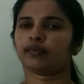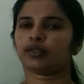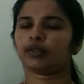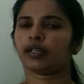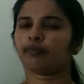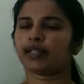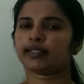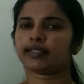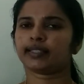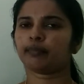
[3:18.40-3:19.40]
So
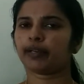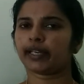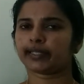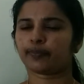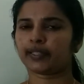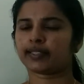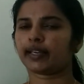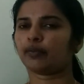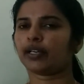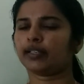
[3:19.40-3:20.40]
replace z by x plus
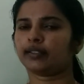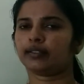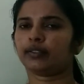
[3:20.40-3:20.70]
iy.